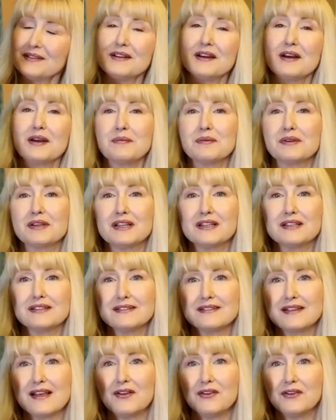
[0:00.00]
I'm going to
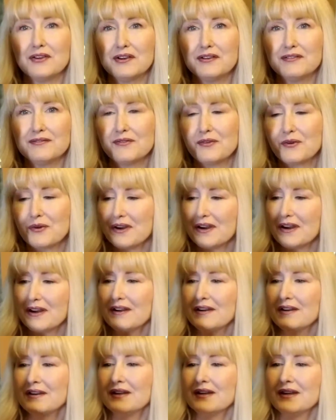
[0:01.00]
sell her for,
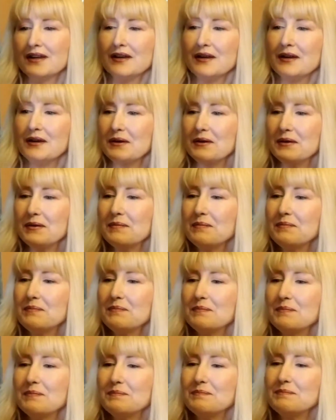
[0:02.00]

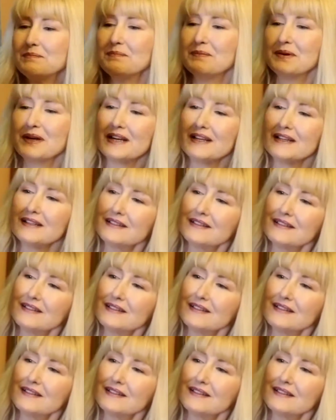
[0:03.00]
but